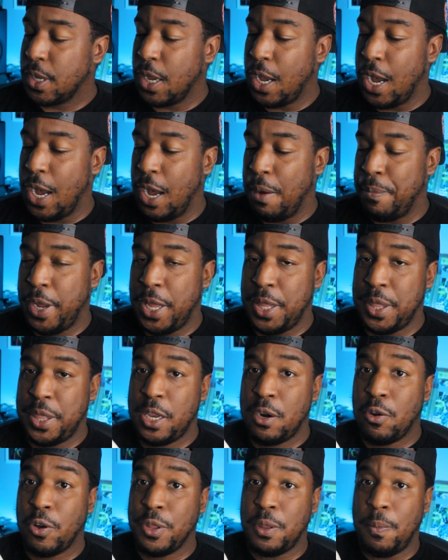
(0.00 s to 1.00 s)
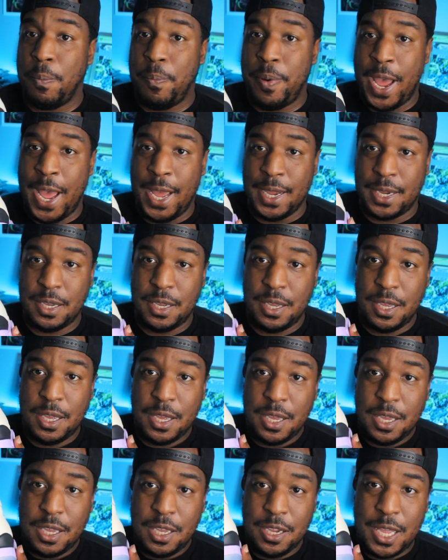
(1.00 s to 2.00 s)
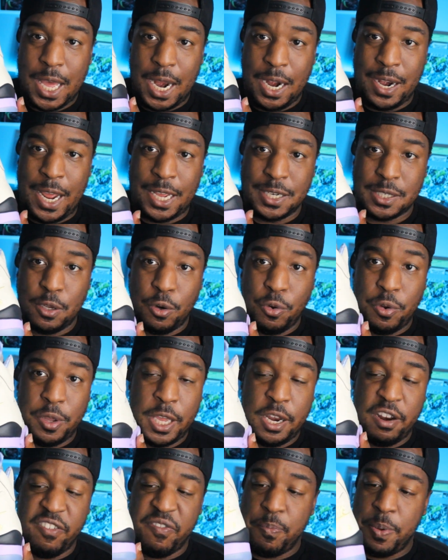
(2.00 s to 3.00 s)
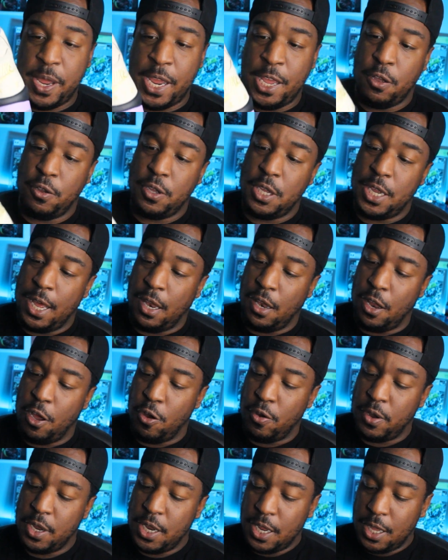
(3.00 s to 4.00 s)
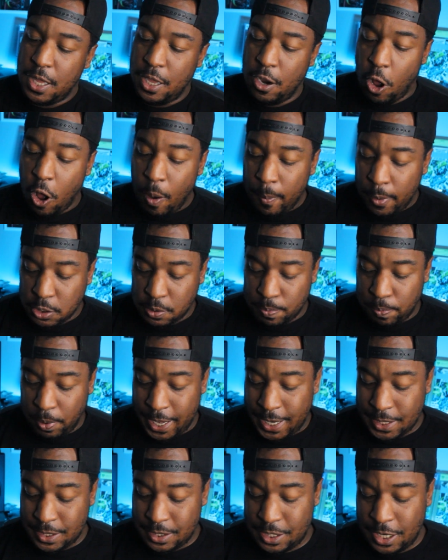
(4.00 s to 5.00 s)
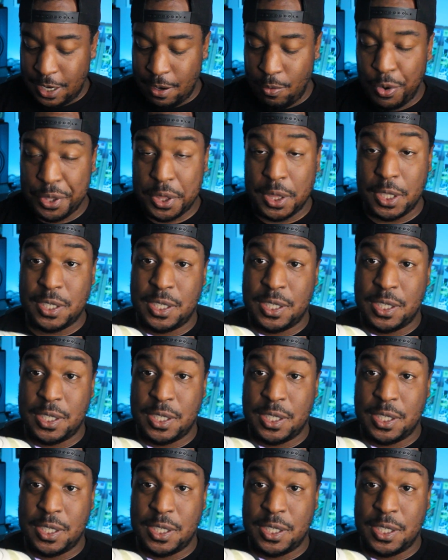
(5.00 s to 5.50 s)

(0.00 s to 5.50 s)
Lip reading: And then on the back, you got a nice little hit of pale yellow. It almost blends in with the